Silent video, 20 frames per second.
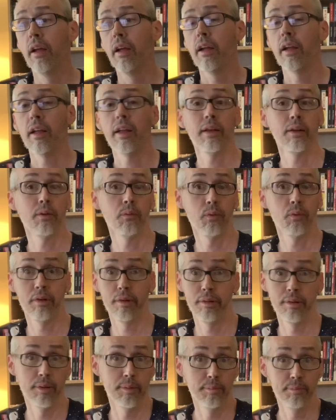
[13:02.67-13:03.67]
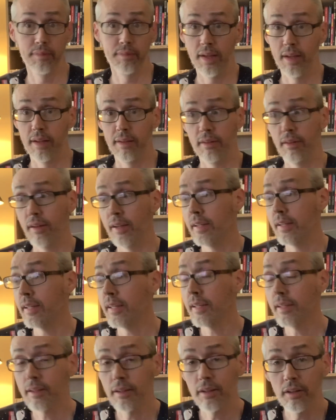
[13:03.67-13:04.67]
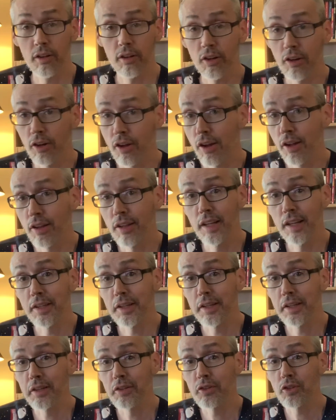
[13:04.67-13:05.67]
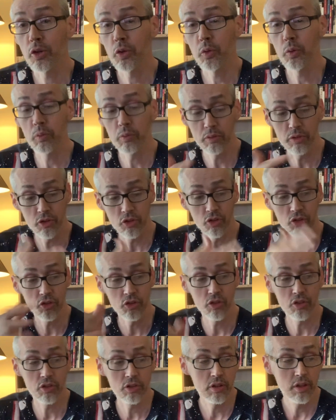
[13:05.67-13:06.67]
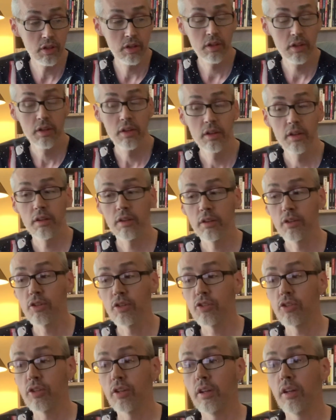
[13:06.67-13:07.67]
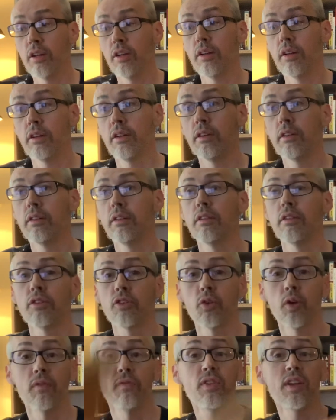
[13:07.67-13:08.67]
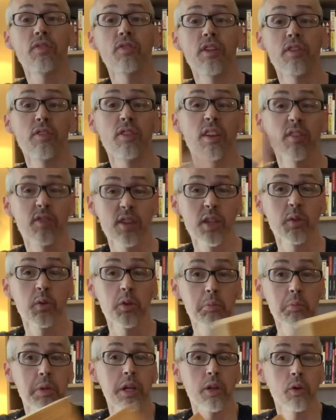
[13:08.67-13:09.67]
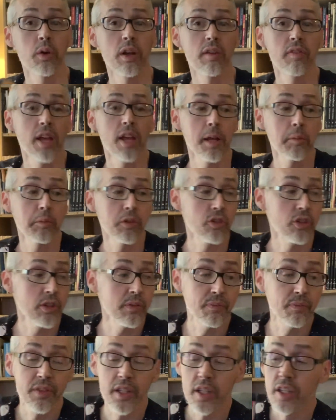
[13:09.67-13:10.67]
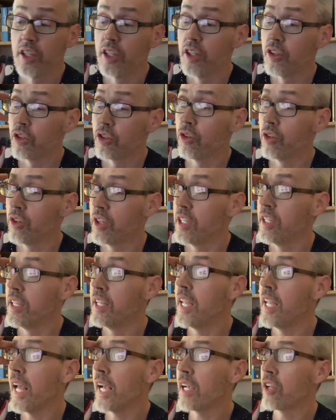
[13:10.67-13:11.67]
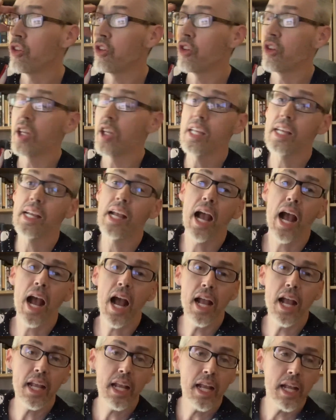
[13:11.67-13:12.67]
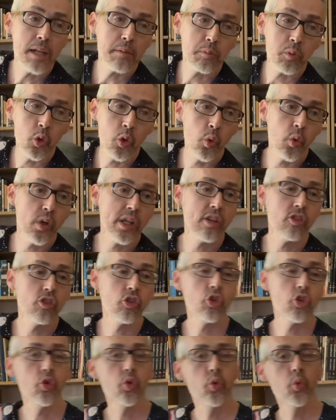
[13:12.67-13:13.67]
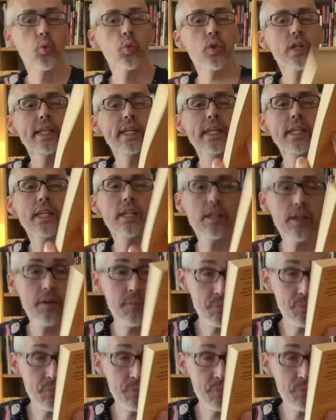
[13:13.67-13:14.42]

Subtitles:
and wound up not liking it at all. So I'm 50-50 with Peter F. Hamilton. So the next thing I am going to read